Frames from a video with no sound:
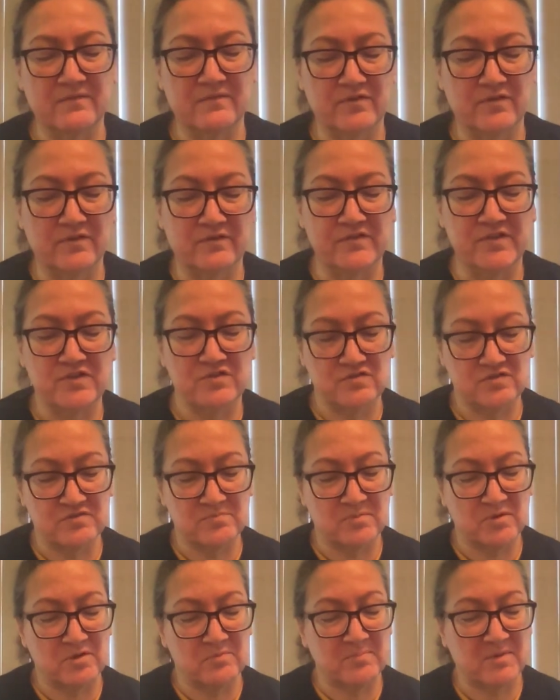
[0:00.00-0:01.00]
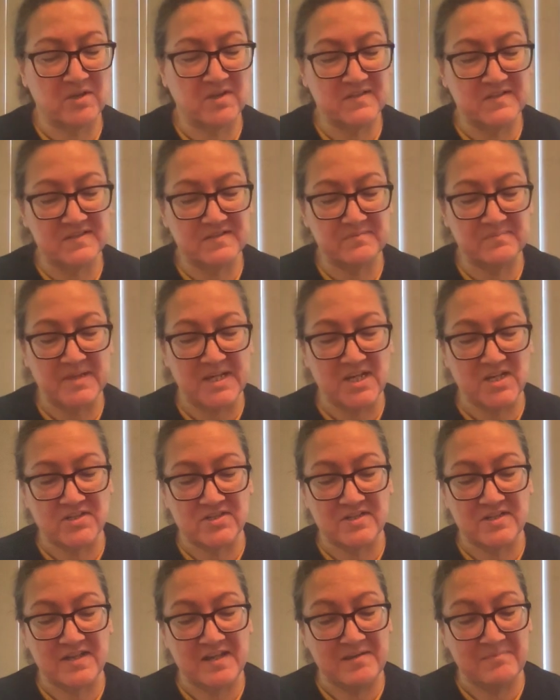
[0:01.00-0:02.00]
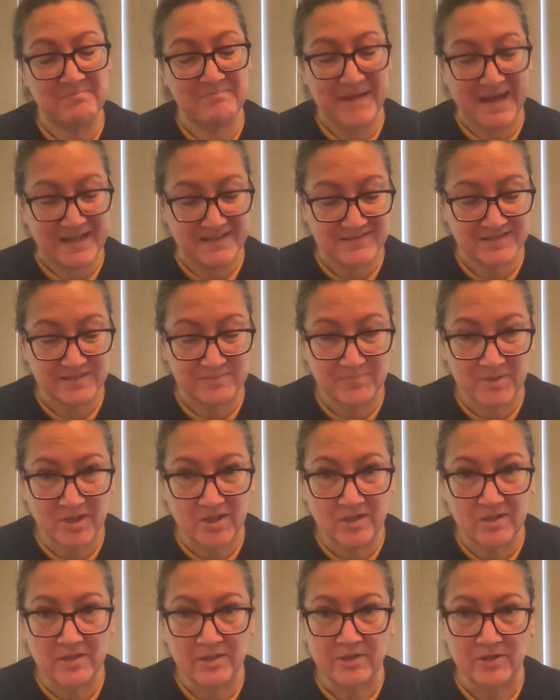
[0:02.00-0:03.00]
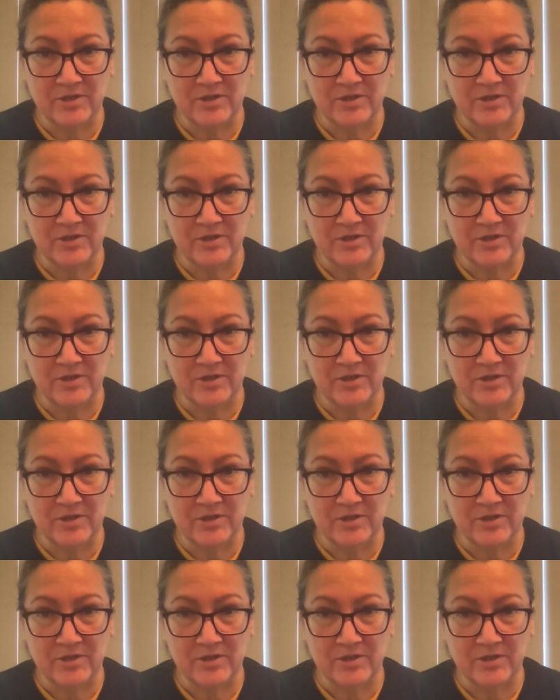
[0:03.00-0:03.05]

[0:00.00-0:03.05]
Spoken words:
for future sport participation in basketball.